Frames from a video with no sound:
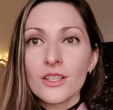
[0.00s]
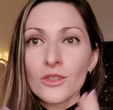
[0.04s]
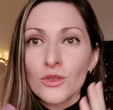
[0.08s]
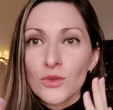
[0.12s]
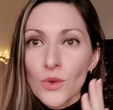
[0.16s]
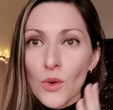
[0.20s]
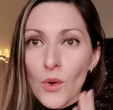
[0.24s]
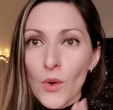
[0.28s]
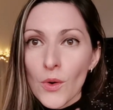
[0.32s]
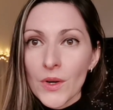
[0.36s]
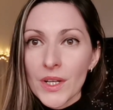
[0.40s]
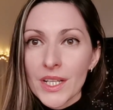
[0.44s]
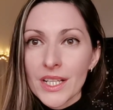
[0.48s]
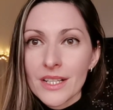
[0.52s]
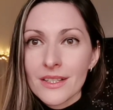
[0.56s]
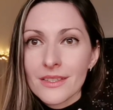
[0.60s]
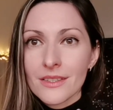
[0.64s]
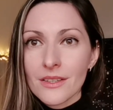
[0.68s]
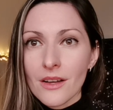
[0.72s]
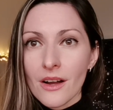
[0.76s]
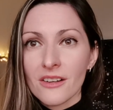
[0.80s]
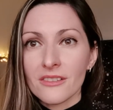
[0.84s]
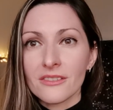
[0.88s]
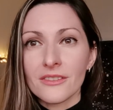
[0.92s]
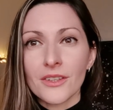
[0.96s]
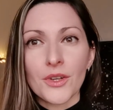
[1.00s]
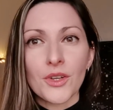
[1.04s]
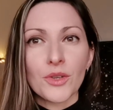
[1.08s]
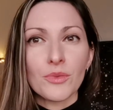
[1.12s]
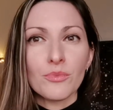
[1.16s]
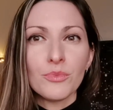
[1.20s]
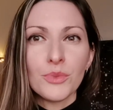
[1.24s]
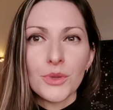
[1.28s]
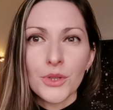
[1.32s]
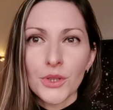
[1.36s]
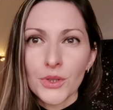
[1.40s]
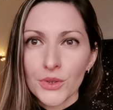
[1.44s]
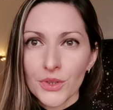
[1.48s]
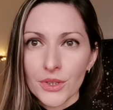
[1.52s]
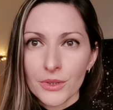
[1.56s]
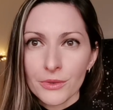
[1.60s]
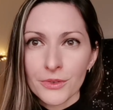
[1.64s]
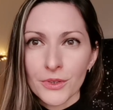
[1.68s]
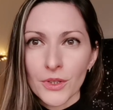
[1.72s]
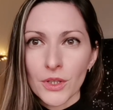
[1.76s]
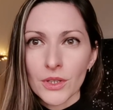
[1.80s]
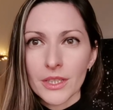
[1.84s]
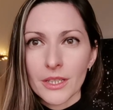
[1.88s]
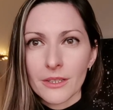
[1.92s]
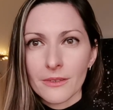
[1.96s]
Taurians are very
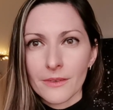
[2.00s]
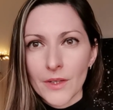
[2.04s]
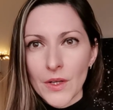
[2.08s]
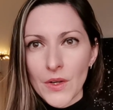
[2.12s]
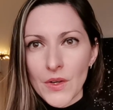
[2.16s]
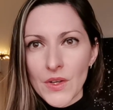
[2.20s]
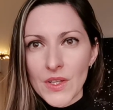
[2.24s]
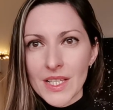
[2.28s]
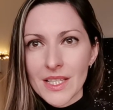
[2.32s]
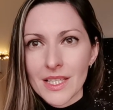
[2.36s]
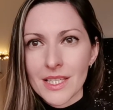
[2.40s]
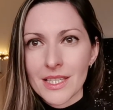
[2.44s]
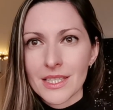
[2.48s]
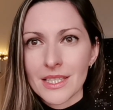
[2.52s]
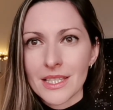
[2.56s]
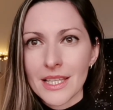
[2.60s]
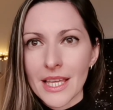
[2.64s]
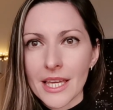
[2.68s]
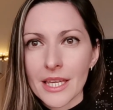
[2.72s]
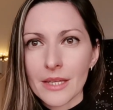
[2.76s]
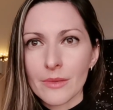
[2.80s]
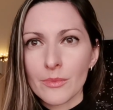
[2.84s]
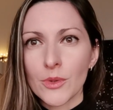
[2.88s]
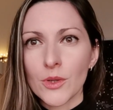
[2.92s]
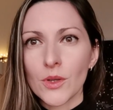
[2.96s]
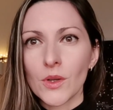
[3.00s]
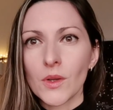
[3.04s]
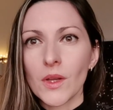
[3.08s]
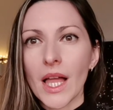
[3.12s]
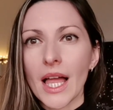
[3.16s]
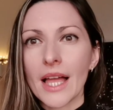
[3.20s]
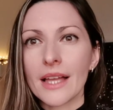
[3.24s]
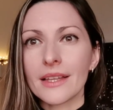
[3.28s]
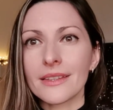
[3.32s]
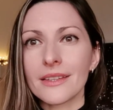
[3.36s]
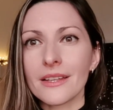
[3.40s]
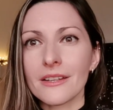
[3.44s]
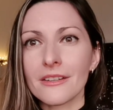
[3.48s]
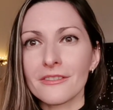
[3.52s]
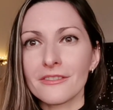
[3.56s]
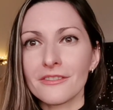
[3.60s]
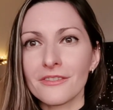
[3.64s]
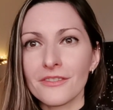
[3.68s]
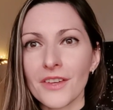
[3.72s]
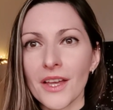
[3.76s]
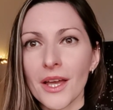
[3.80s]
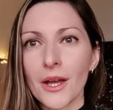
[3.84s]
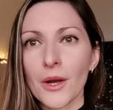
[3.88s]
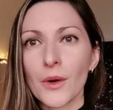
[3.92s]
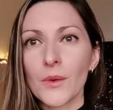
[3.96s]
beautiful, they're very stable, and they're
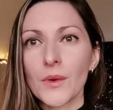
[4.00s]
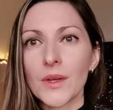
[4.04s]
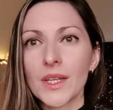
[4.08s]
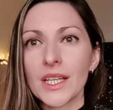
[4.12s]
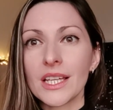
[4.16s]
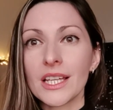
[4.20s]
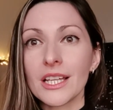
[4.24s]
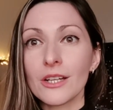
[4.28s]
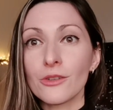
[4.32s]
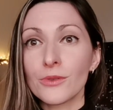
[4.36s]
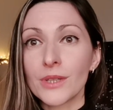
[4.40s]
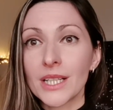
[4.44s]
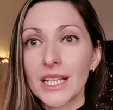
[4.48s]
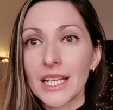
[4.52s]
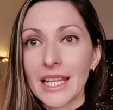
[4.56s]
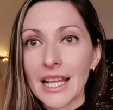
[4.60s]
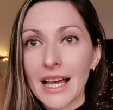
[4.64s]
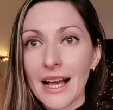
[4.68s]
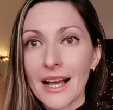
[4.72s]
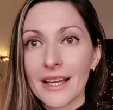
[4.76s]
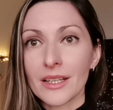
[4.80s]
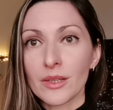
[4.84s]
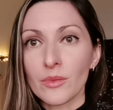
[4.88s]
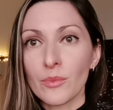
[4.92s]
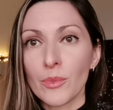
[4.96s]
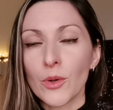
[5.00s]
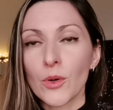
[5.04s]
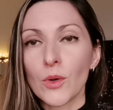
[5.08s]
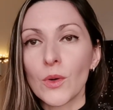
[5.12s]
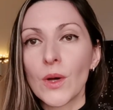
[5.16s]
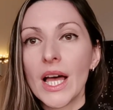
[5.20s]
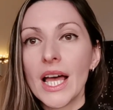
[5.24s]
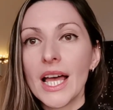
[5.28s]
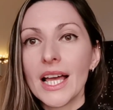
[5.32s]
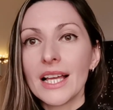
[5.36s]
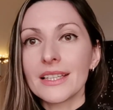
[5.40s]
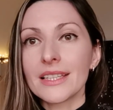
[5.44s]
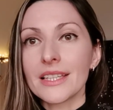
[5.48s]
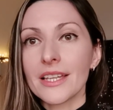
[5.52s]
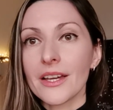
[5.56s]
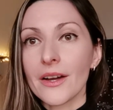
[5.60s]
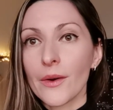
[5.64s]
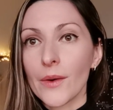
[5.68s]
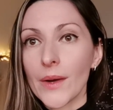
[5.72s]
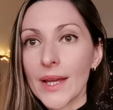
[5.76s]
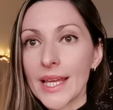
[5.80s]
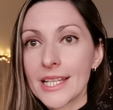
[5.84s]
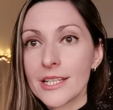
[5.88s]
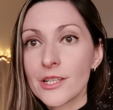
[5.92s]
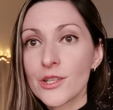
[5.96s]
very reliable. They
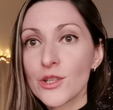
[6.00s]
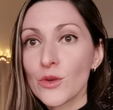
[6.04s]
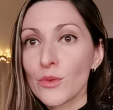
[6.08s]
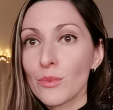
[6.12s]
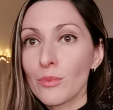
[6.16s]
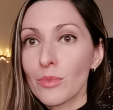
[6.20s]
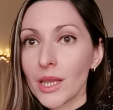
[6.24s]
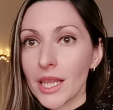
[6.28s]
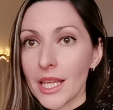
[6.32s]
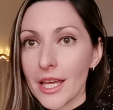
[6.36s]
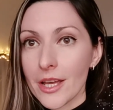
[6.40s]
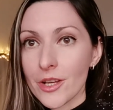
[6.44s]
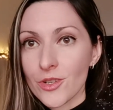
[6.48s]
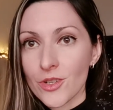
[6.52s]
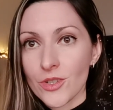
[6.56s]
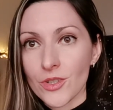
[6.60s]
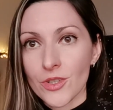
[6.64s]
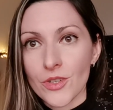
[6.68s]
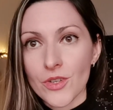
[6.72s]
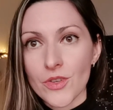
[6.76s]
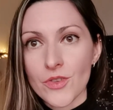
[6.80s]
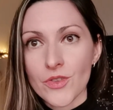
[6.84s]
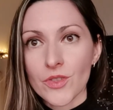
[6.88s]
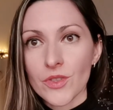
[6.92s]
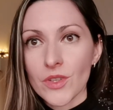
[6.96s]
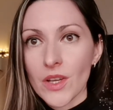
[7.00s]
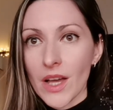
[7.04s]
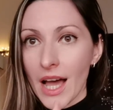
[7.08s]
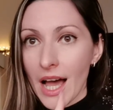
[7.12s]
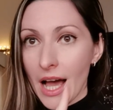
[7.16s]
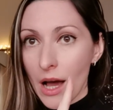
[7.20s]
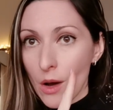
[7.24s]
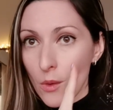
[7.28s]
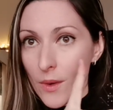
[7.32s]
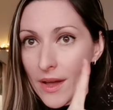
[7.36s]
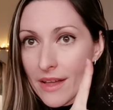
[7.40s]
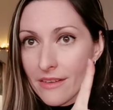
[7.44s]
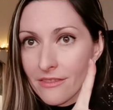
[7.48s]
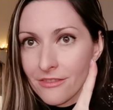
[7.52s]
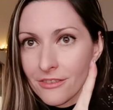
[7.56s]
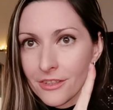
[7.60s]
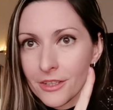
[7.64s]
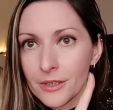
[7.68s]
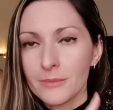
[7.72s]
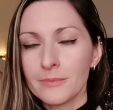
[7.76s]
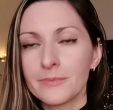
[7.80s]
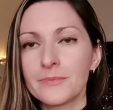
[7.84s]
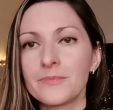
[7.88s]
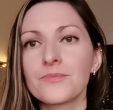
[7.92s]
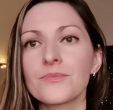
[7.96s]
are into pleasures.
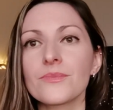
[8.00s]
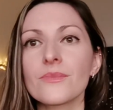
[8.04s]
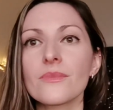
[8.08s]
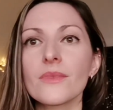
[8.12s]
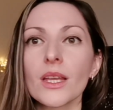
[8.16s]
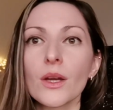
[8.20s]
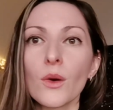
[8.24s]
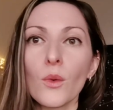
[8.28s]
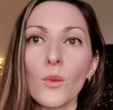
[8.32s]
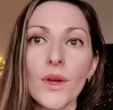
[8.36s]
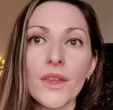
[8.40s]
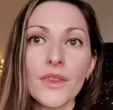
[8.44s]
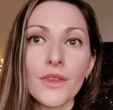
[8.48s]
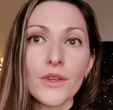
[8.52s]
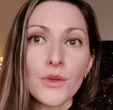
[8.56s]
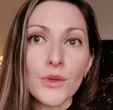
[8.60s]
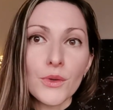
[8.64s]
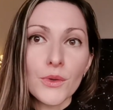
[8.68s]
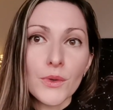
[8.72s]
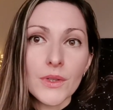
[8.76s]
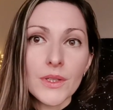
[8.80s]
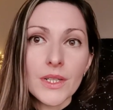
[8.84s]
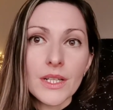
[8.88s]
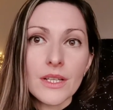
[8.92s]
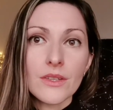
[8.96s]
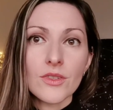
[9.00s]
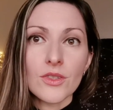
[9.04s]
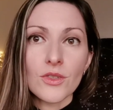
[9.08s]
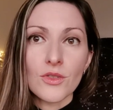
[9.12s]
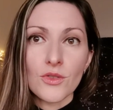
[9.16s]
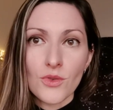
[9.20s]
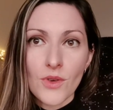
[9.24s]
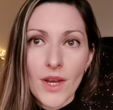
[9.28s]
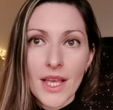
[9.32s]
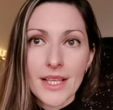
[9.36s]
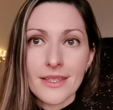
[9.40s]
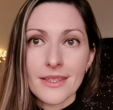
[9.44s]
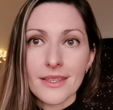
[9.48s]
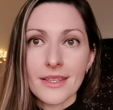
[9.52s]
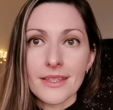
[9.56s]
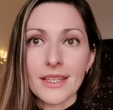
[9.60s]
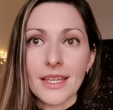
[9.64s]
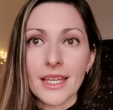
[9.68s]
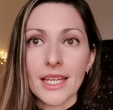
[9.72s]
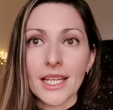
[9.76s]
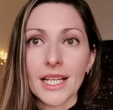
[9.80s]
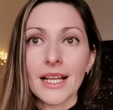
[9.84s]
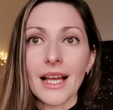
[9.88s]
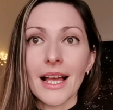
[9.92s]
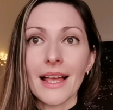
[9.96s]
However, with Uranus
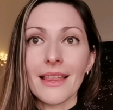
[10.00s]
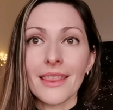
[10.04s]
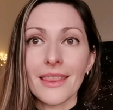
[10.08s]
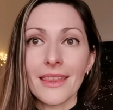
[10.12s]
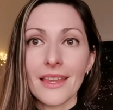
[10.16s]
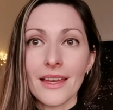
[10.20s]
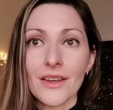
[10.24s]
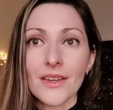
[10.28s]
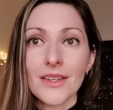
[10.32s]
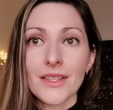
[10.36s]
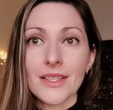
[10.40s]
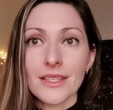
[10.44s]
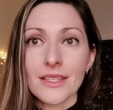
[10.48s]
transiting their